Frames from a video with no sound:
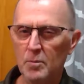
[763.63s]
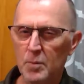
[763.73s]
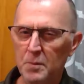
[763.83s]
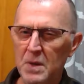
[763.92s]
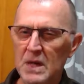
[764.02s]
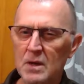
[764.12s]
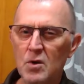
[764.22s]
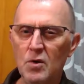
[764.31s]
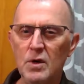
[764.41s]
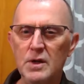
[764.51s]
But be
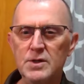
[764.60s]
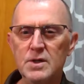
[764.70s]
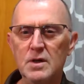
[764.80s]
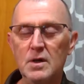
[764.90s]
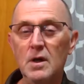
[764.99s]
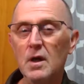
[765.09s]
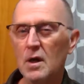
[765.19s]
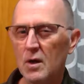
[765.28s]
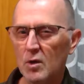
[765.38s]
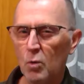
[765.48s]
encouraged.
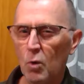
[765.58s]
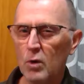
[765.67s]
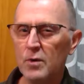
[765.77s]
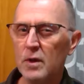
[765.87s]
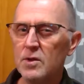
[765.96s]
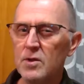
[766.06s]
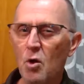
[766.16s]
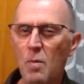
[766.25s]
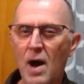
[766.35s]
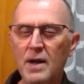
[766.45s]
Worthless
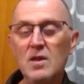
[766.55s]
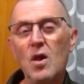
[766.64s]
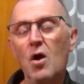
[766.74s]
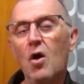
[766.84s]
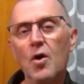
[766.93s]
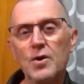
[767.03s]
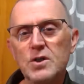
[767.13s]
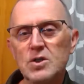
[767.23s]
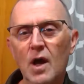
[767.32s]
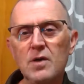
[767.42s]
nobodies are
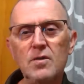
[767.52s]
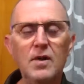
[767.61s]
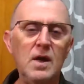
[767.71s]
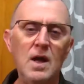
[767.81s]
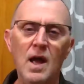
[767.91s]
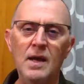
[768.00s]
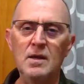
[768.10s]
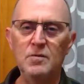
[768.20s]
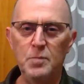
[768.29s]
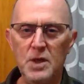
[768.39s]
just the kind
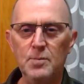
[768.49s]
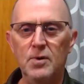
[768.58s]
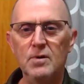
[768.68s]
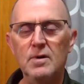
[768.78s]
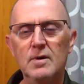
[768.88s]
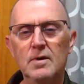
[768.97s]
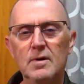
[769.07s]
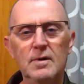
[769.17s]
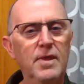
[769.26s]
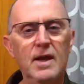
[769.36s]
of people
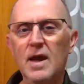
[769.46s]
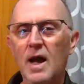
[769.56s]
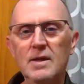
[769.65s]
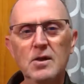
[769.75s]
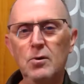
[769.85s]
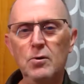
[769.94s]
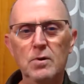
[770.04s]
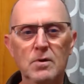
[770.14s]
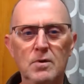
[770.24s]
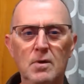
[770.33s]
that God
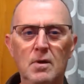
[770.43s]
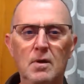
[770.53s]
uses.